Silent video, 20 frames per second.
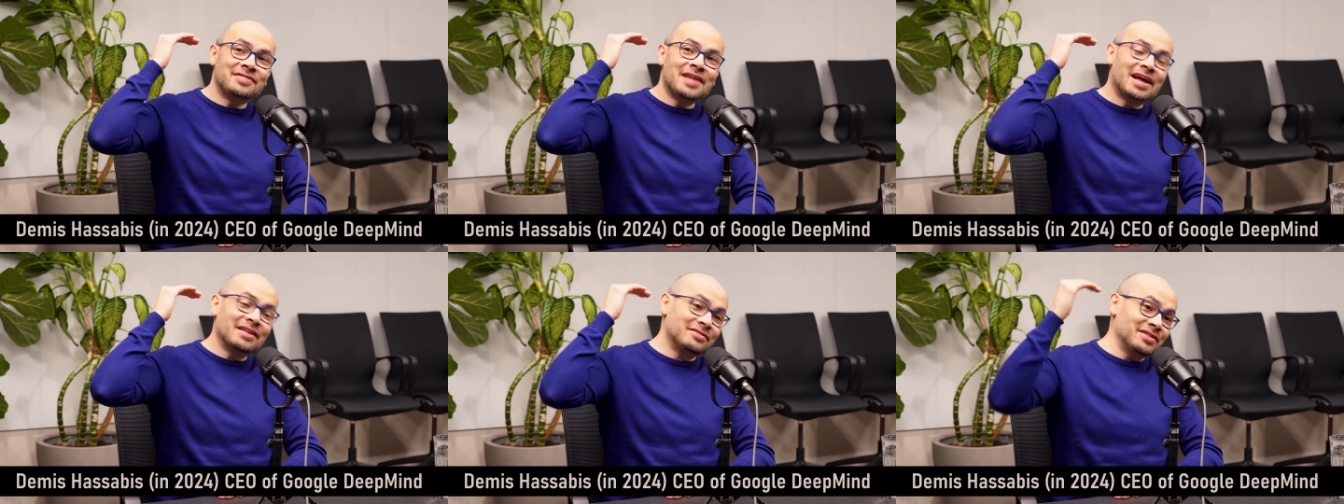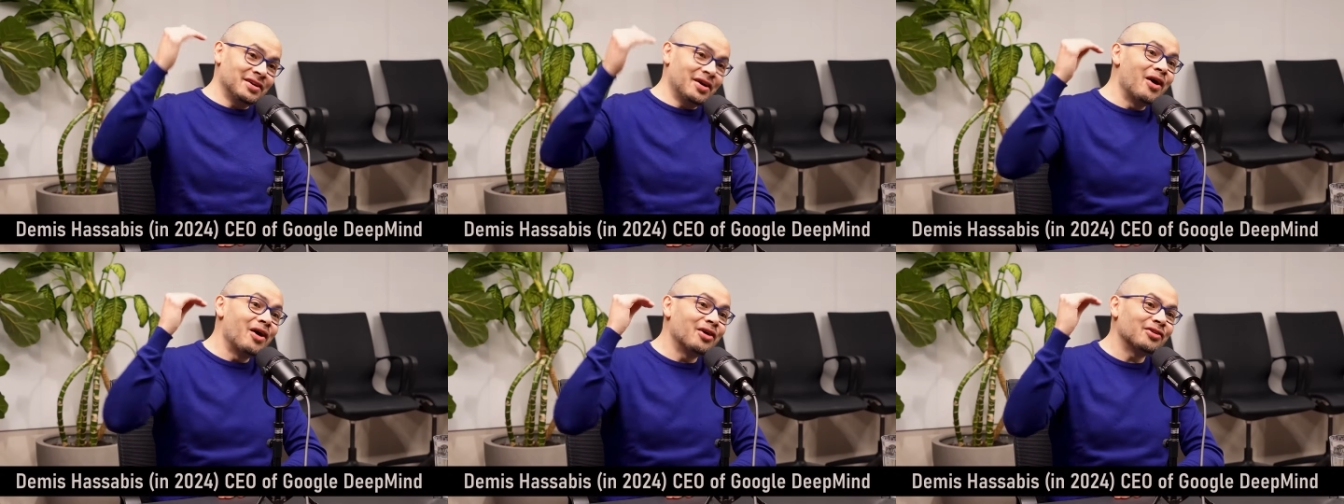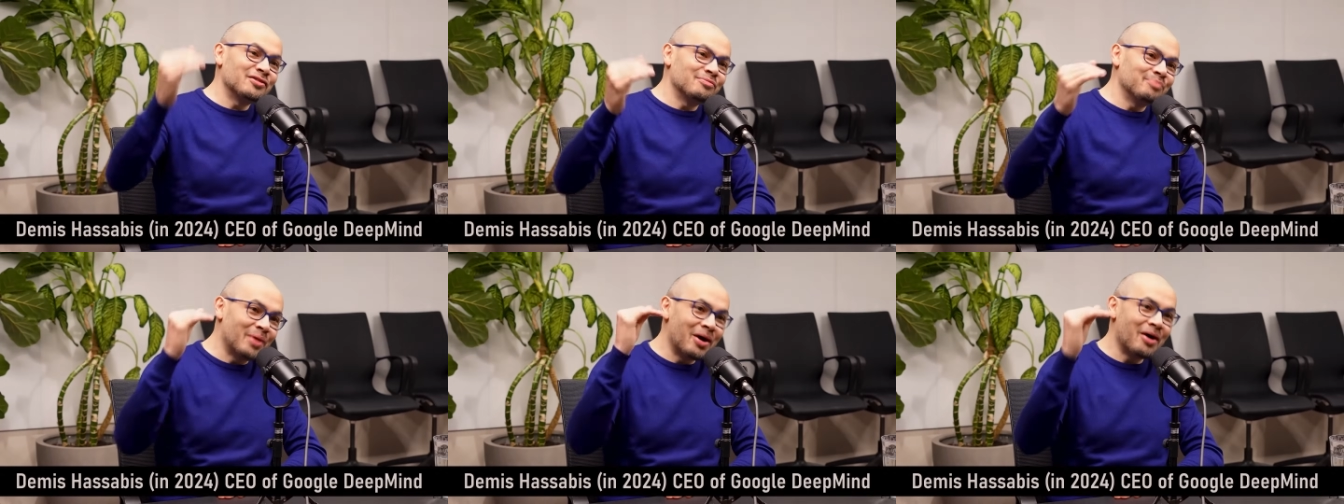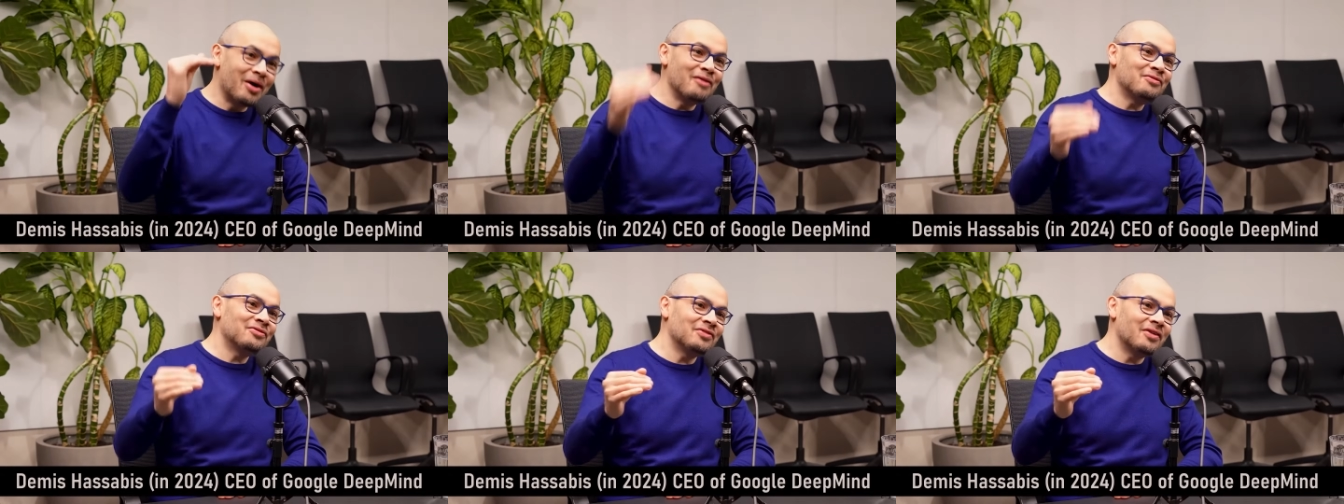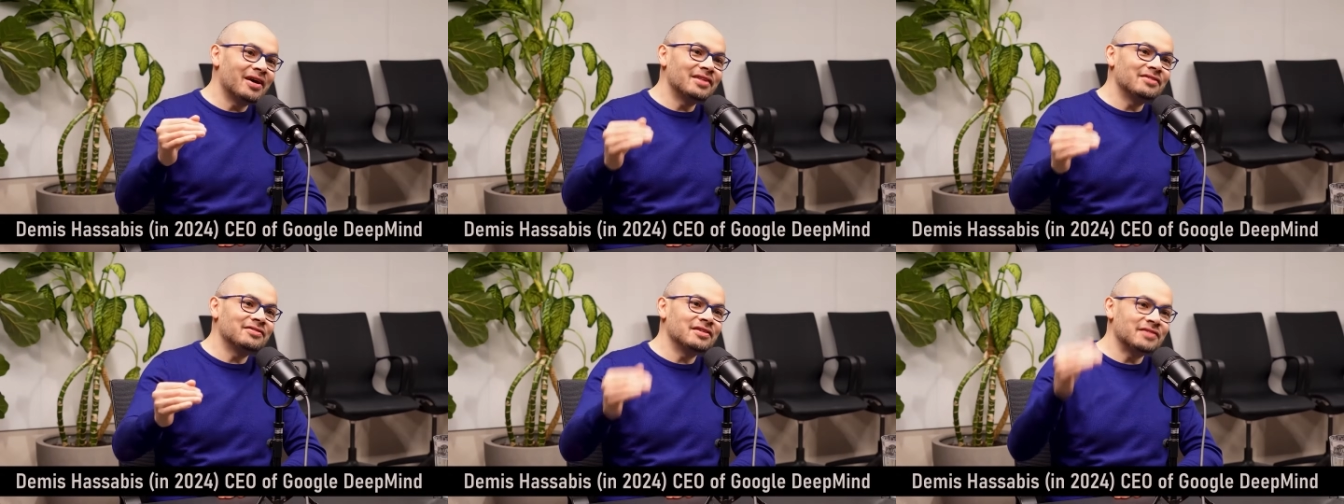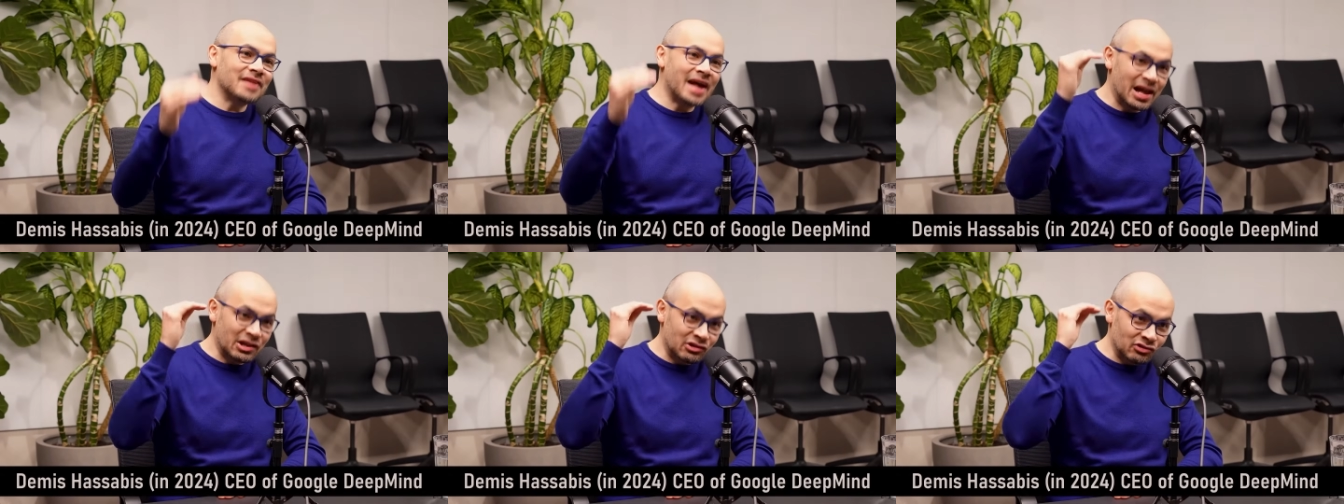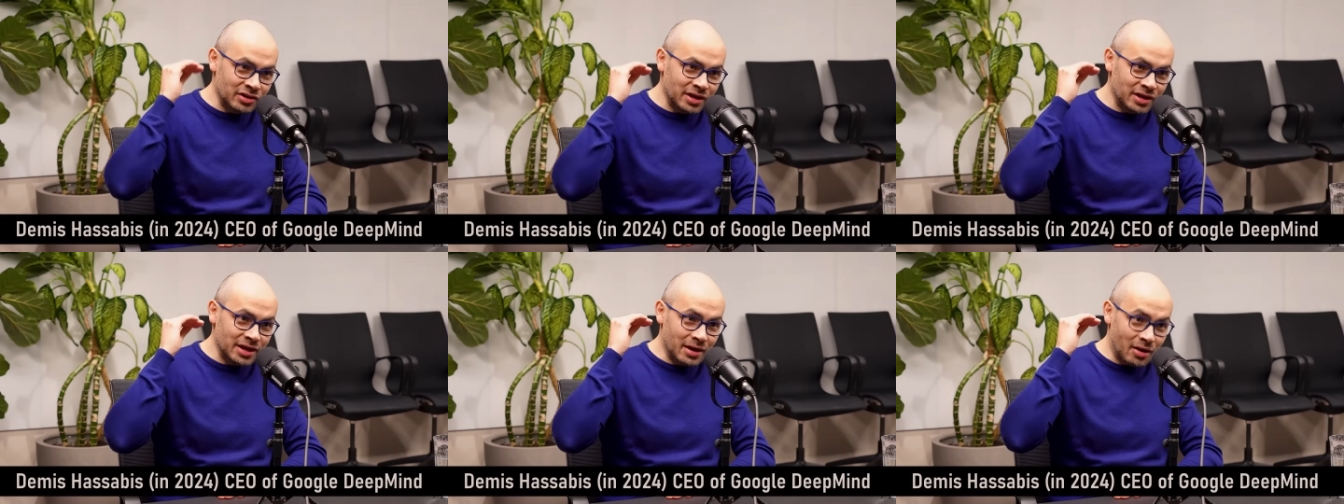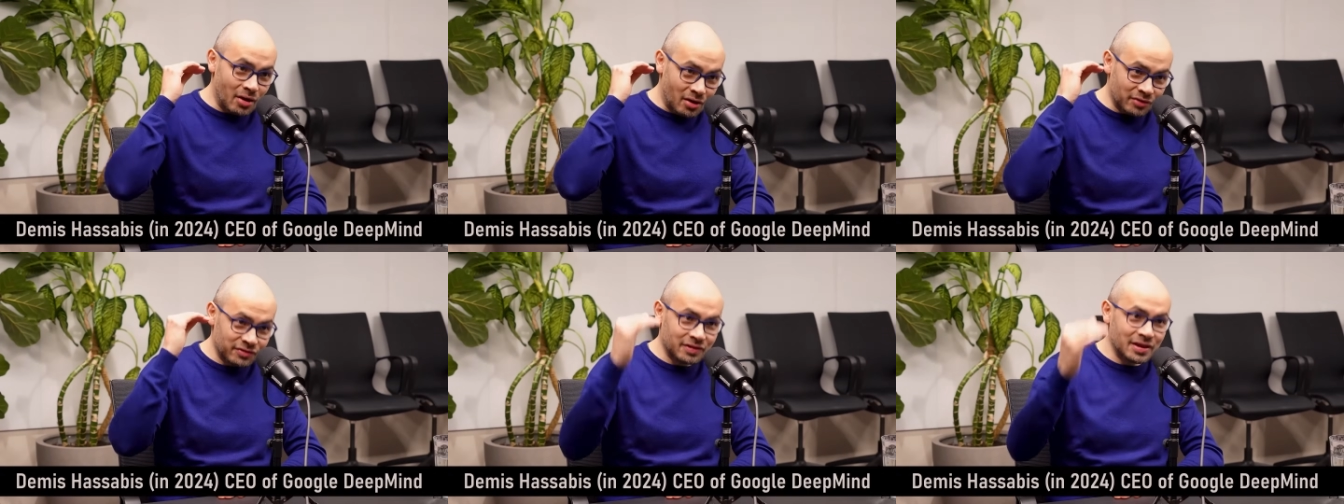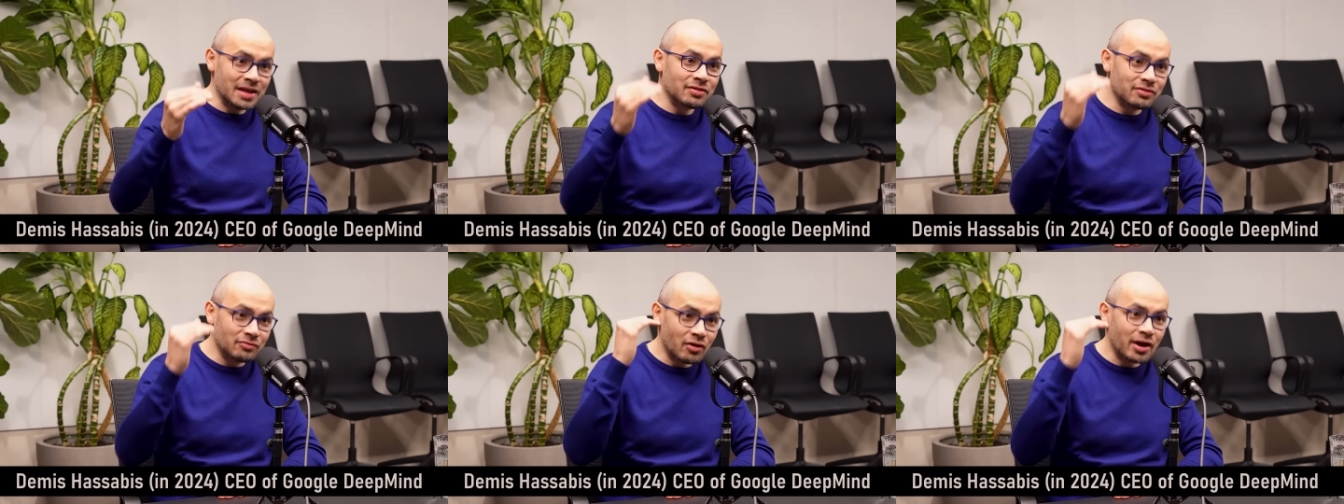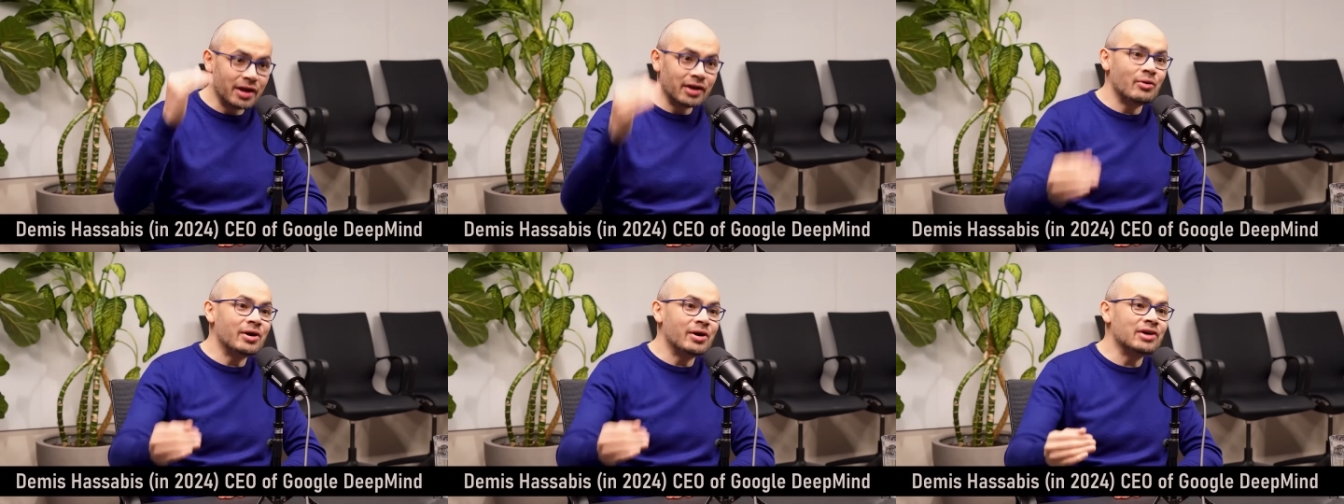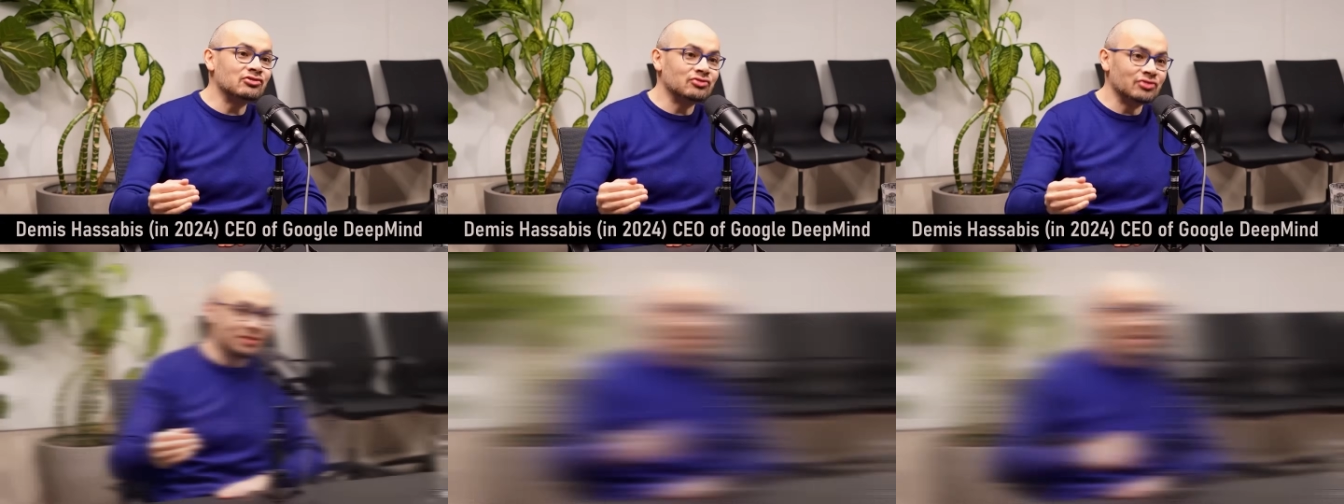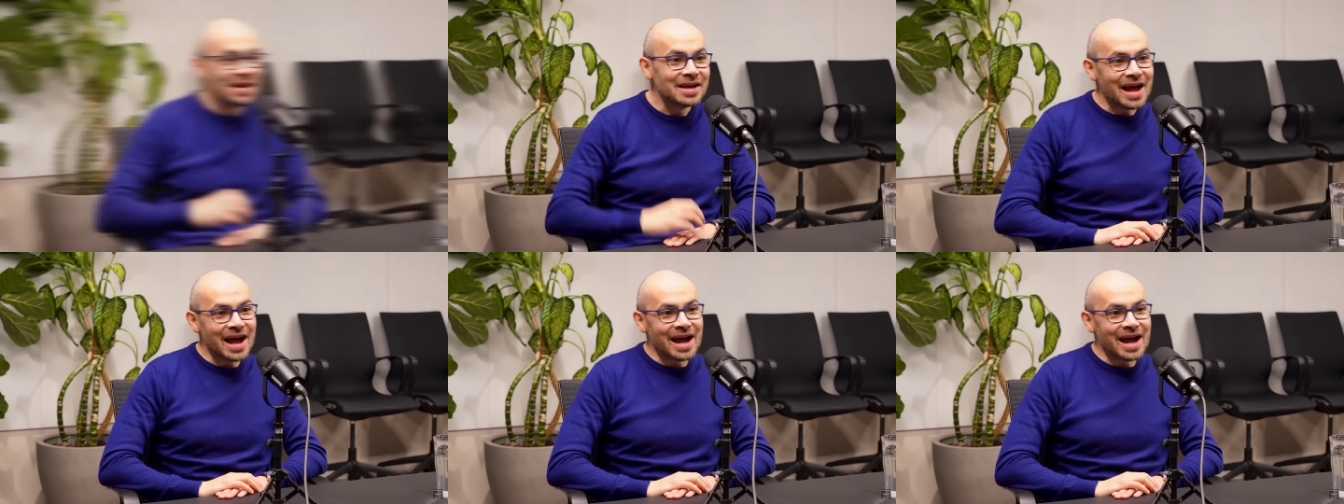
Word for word: that's the hardest part of science is actually asking the right question.